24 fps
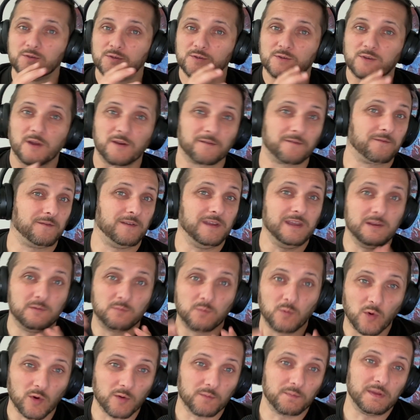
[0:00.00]
You just got to feed
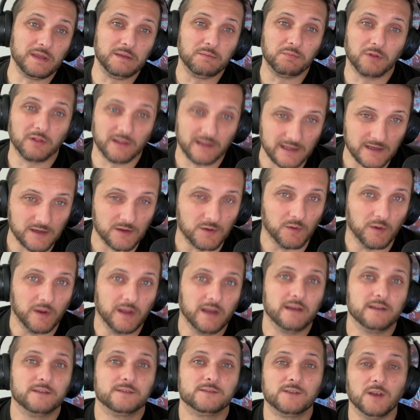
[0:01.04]
more people into
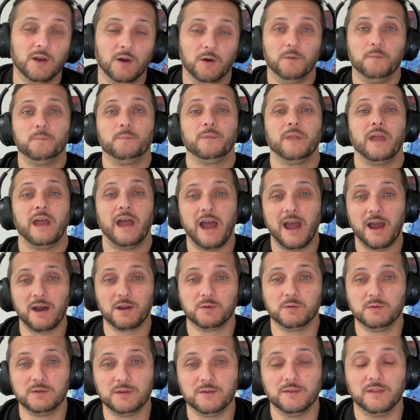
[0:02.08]
it. So how
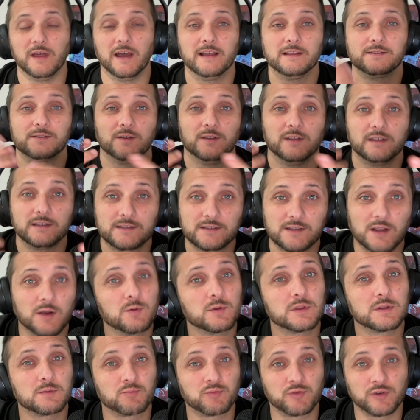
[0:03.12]
do we do that? So let's start
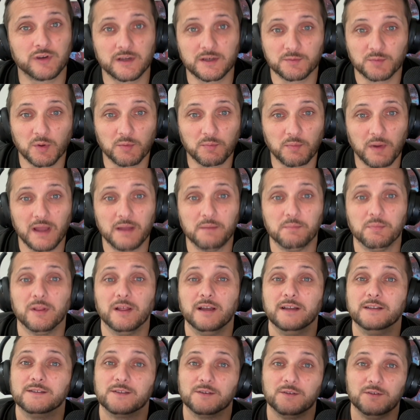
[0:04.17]
with the predictable
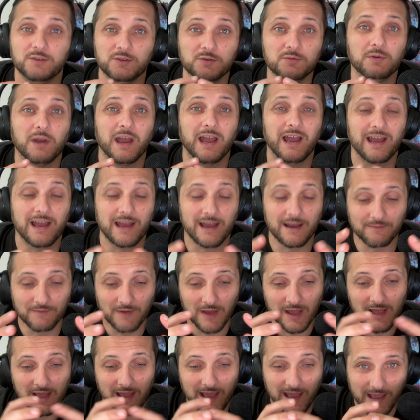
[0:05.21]
pipeline. So you have
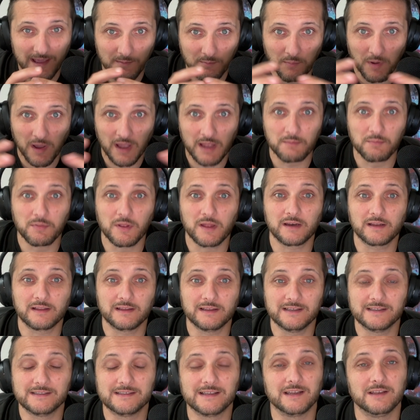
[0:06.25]
a pipeline of
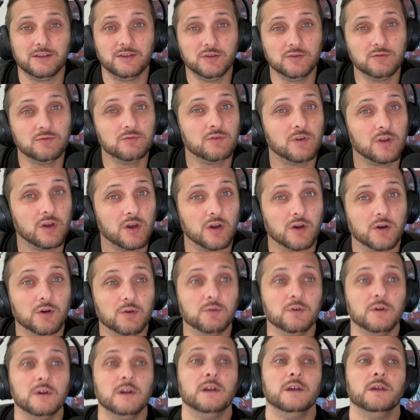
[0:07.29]
leads that you
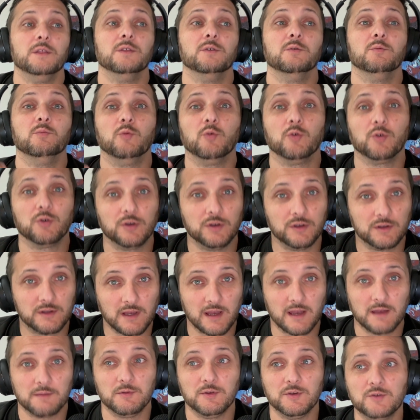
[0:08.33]
know the more
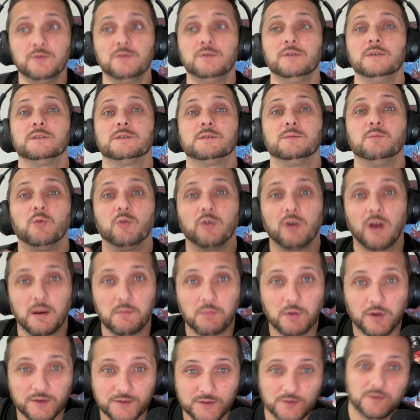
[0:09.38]
time you do this, the more
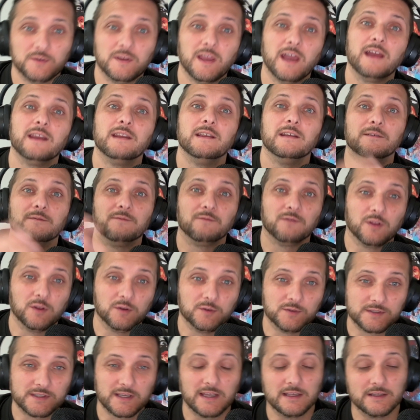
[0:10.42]
eyeballs you get, it
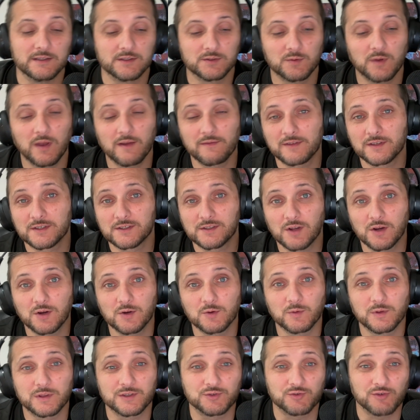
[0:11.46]
flows in. So we have to
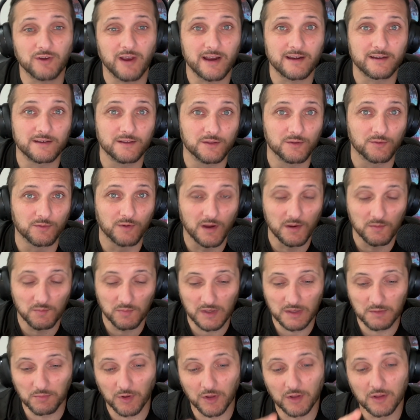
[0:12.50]
start with attracting the right
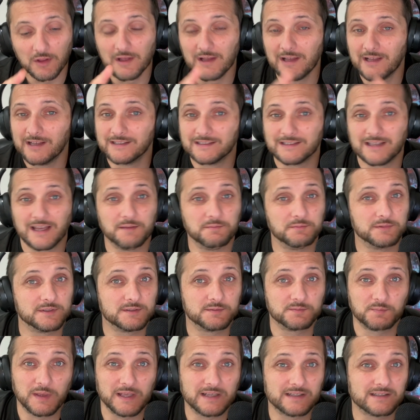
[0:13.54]
people. So that's
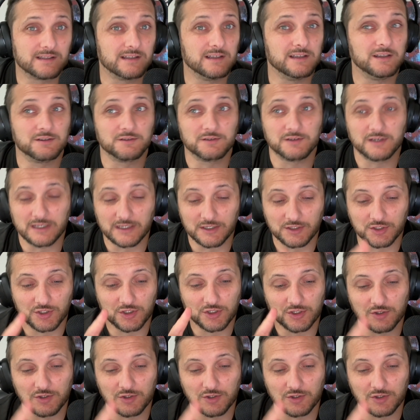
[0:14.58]
basically your niche.